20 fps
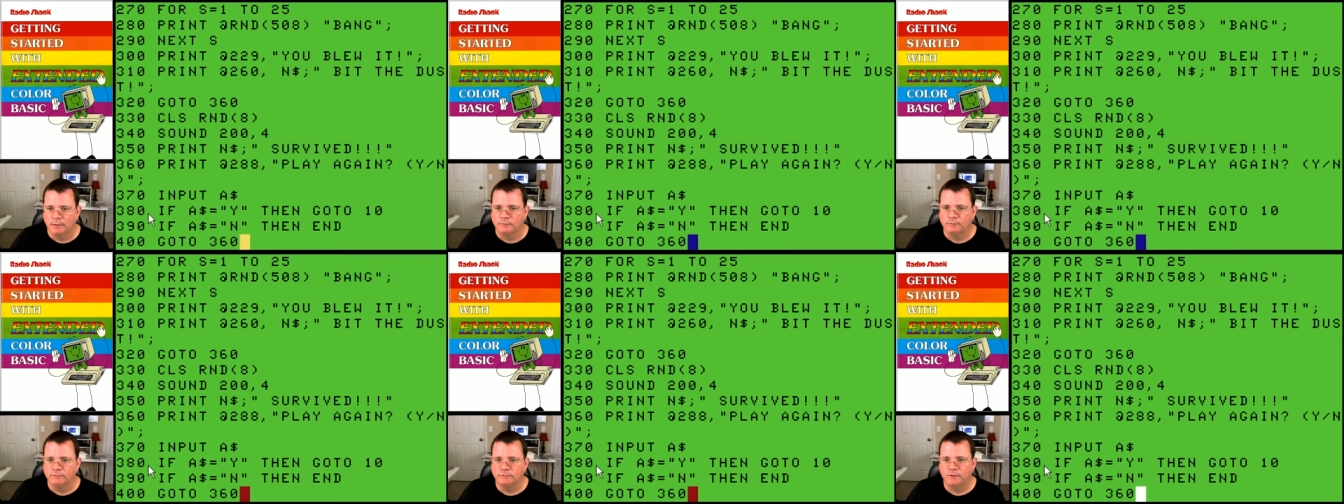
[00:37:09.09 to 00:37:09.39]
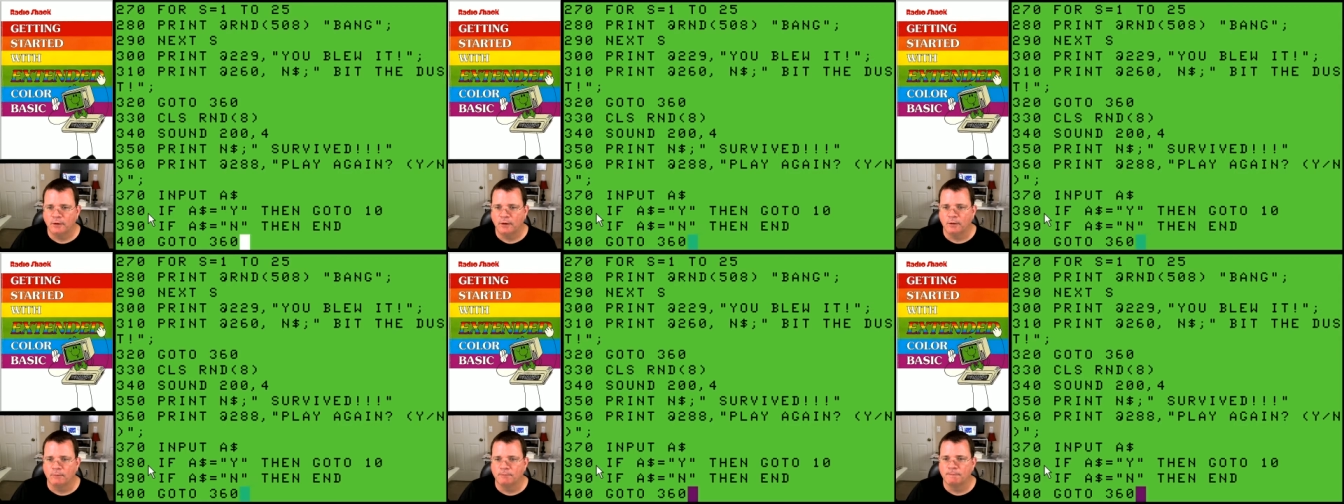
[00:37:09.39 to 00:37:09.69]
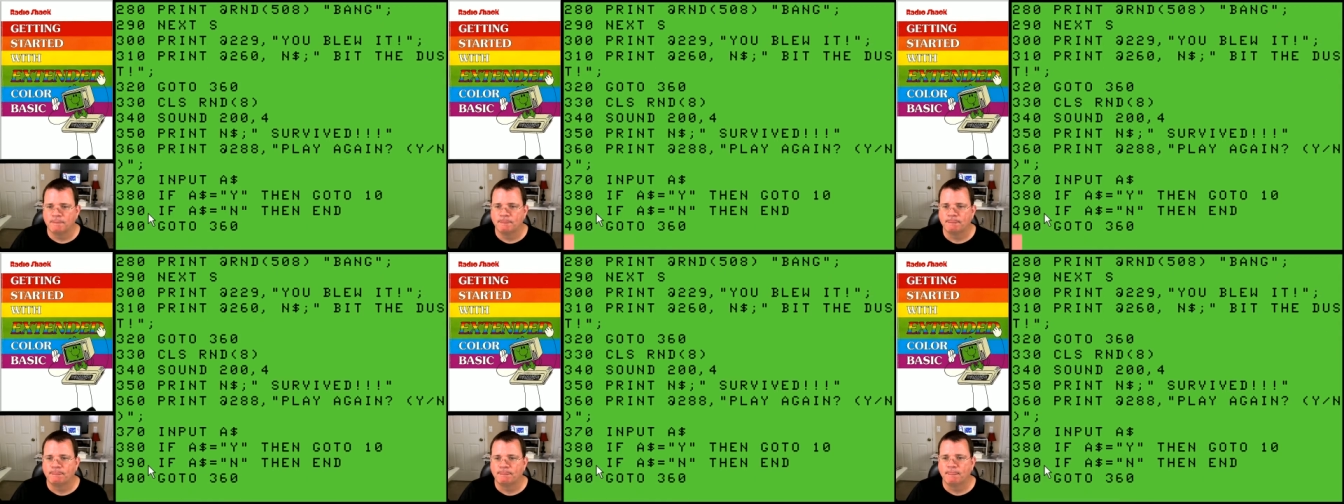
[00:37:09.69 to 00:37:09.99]
So
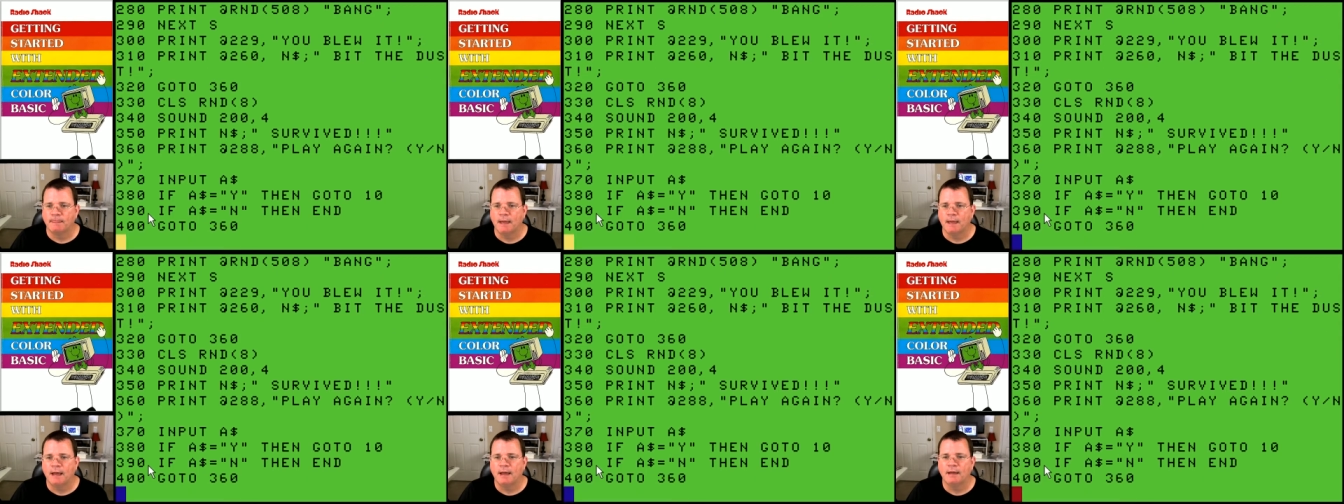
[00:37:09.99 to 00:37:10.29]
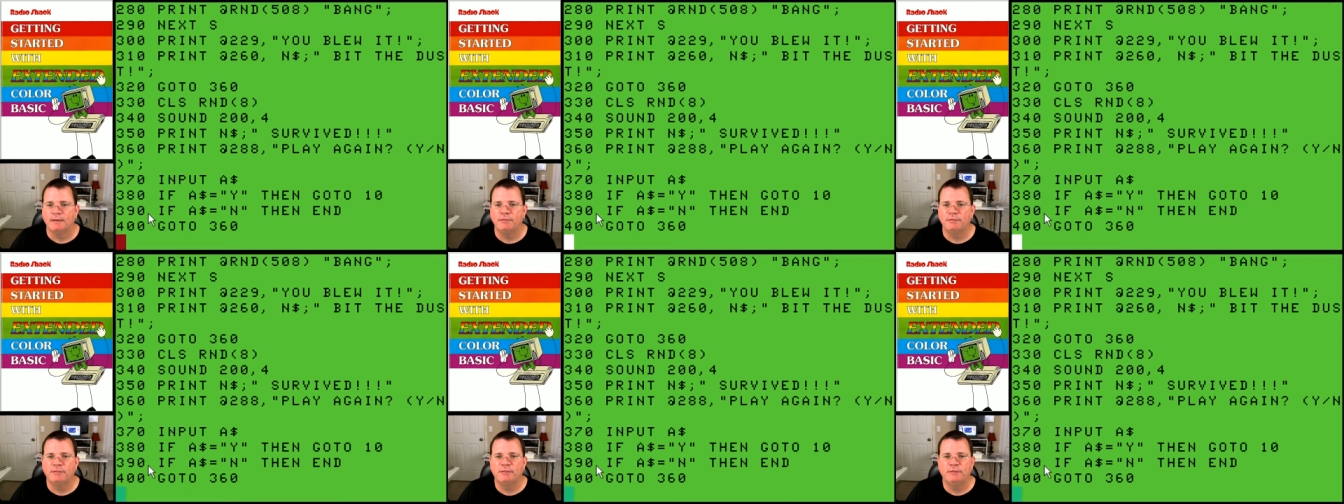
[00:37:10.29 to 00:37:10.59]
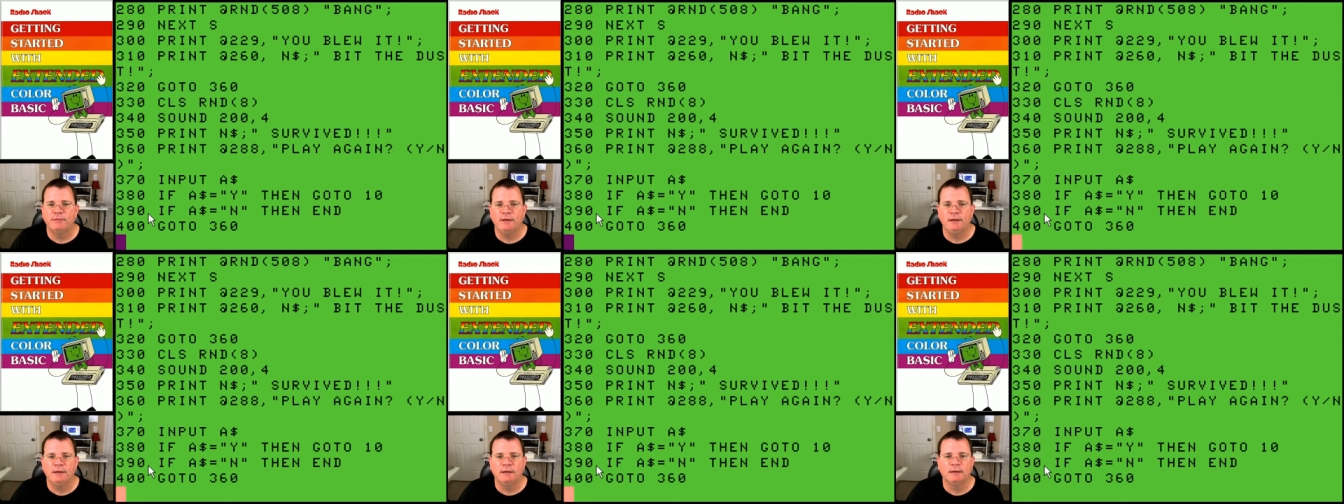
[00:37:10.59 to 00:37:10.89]
I
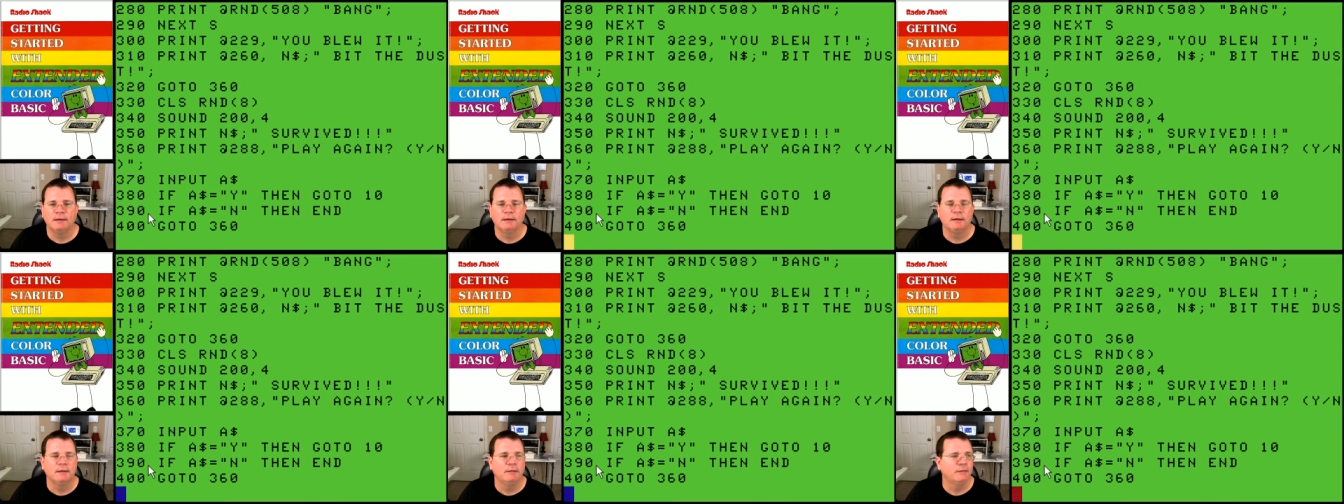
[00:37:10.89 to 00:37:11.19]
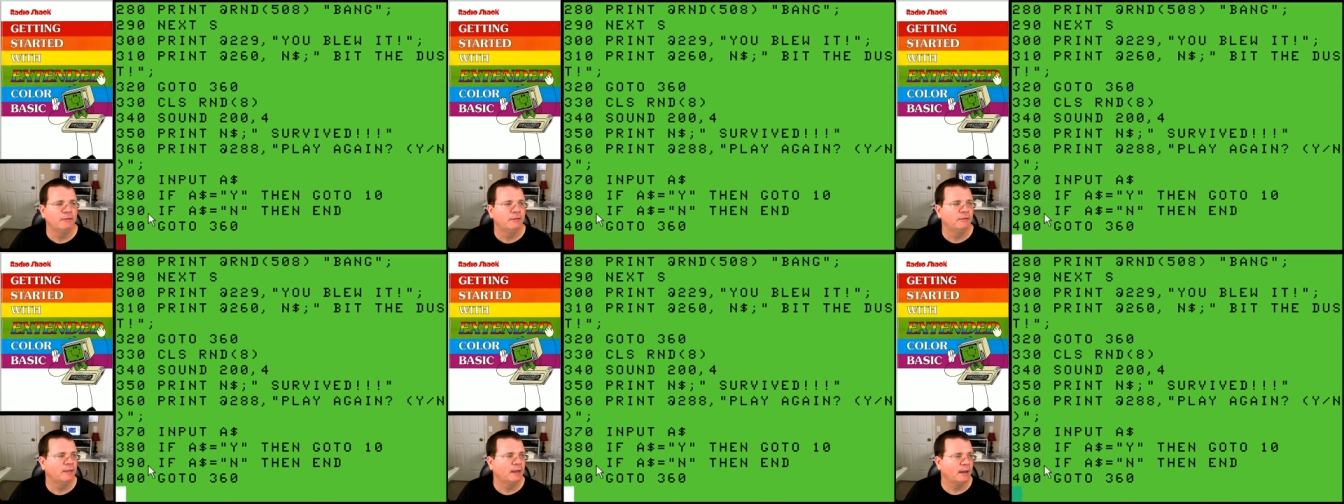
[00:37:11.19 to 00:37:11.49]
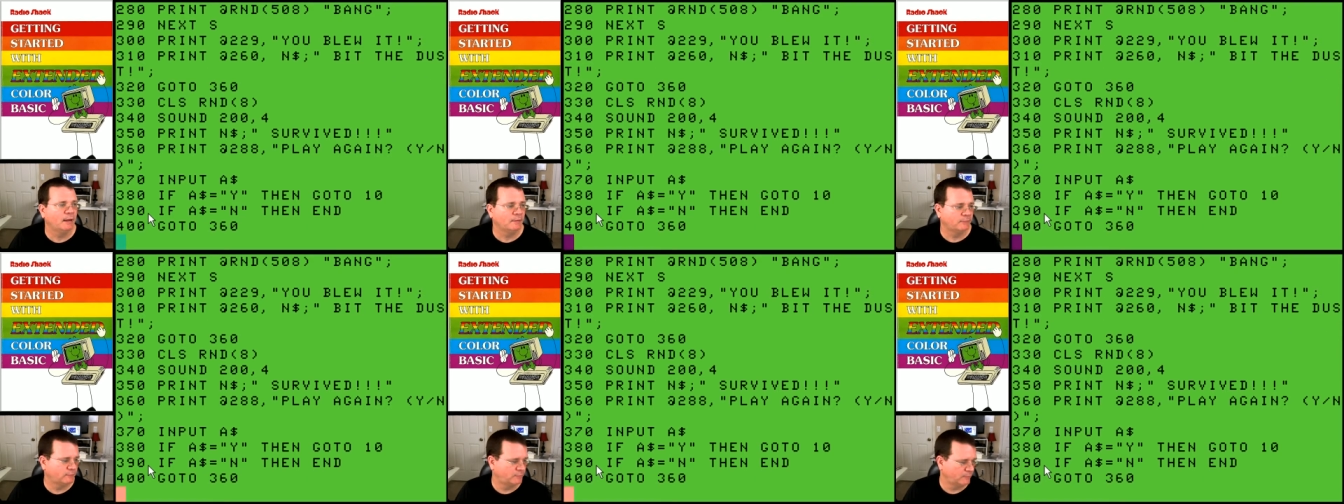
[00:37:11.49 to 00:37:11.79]
think
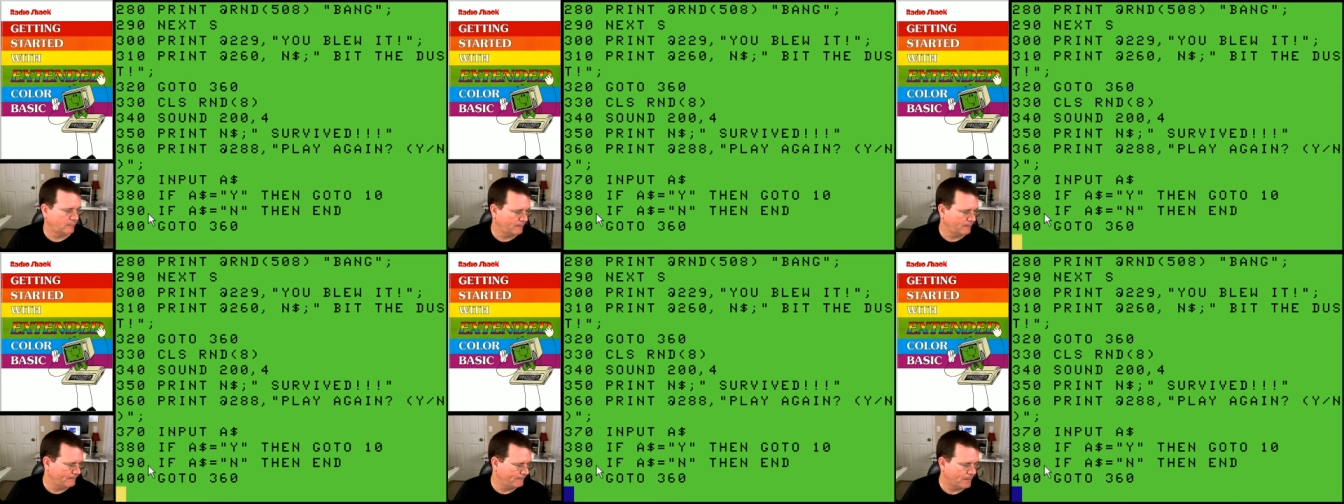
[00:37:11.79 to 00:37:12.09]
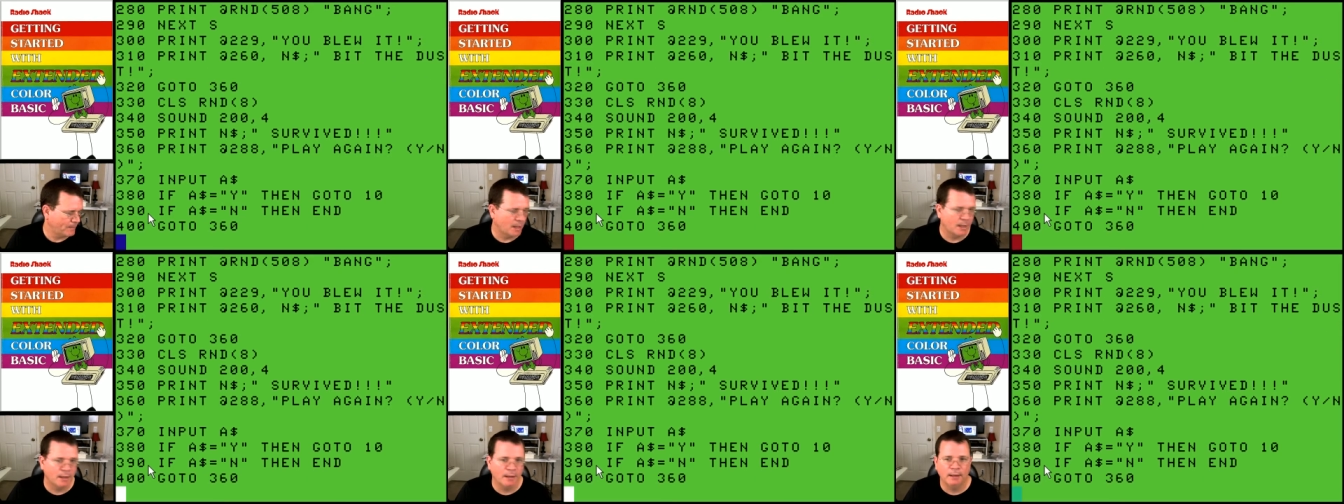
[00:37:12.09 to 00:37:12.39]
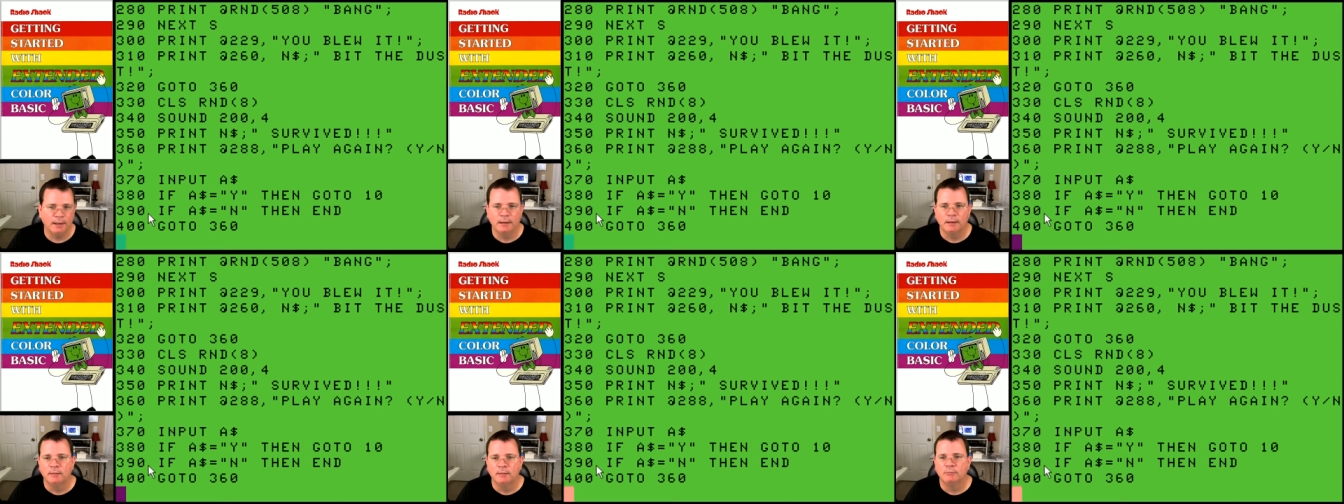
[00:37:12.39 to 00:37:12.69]
that's
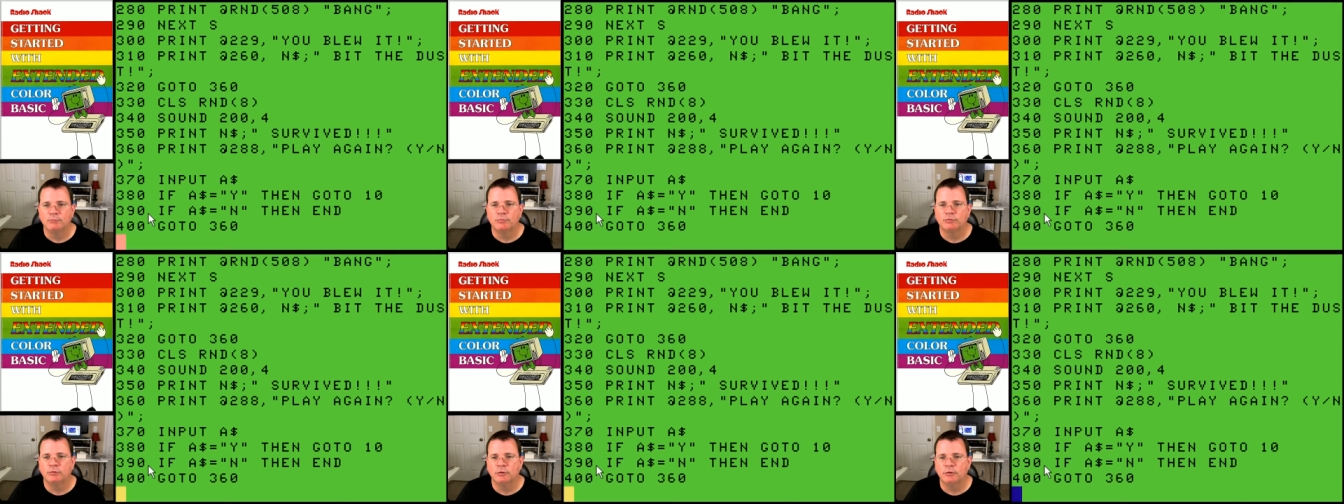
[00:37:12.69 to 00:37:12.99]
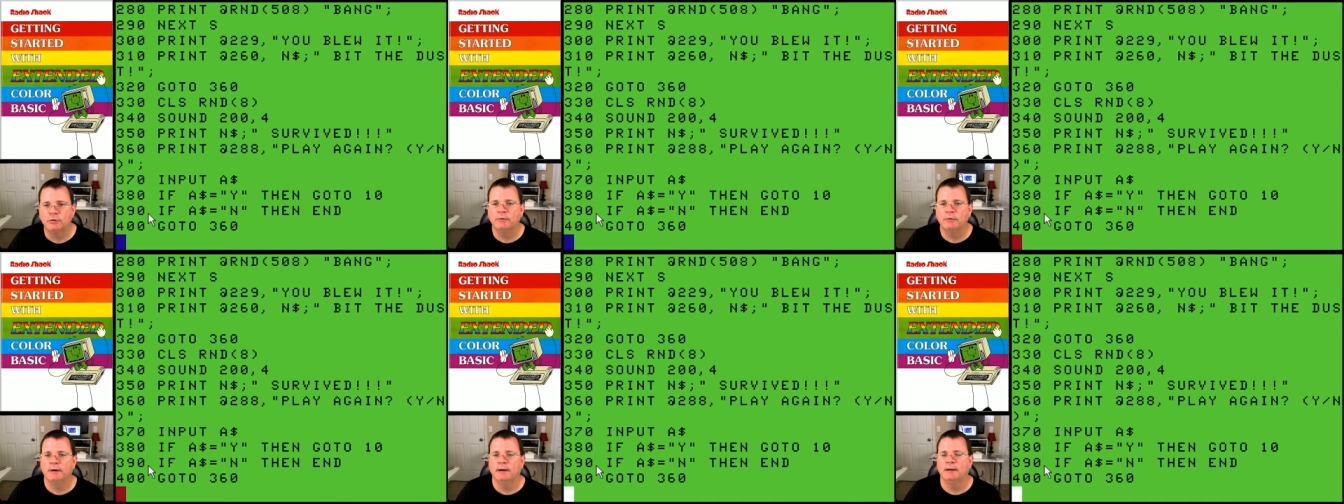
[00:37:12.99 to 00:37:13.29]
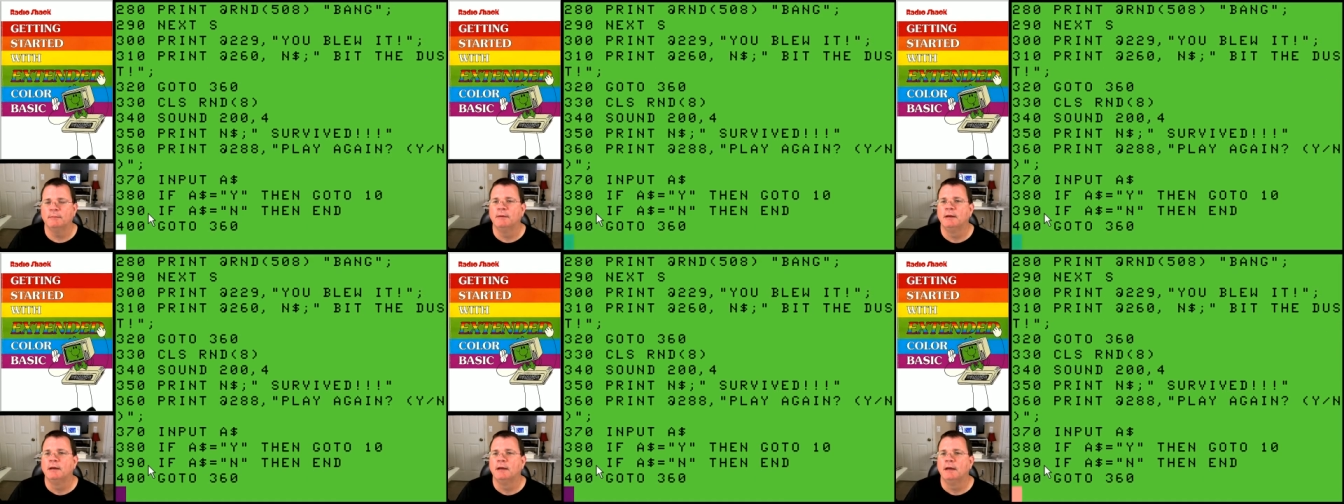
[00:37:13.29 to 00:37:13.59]
my
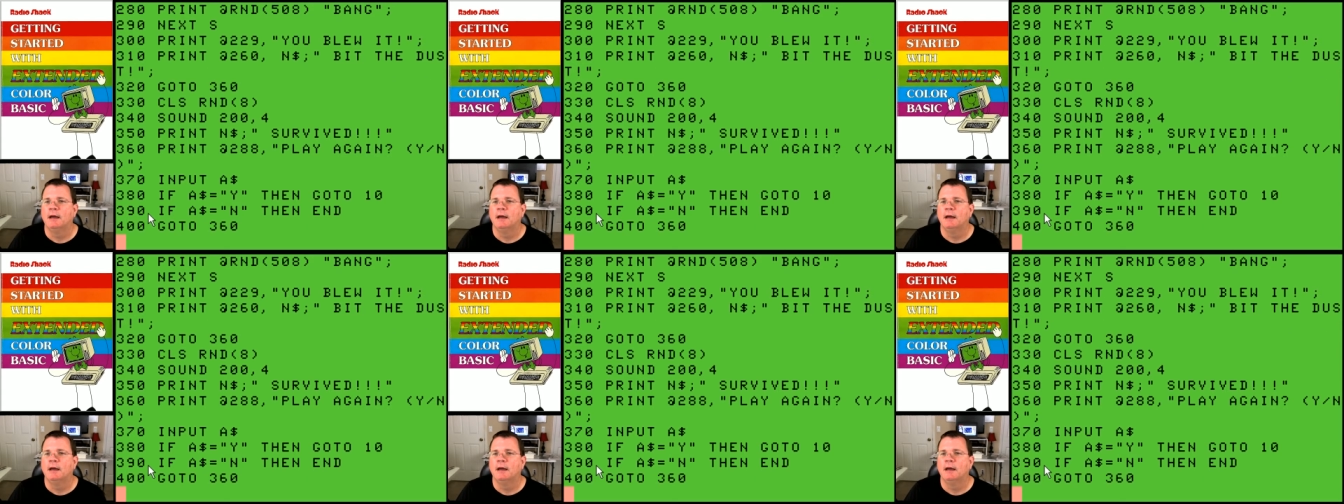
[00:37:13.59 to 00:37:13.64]
program.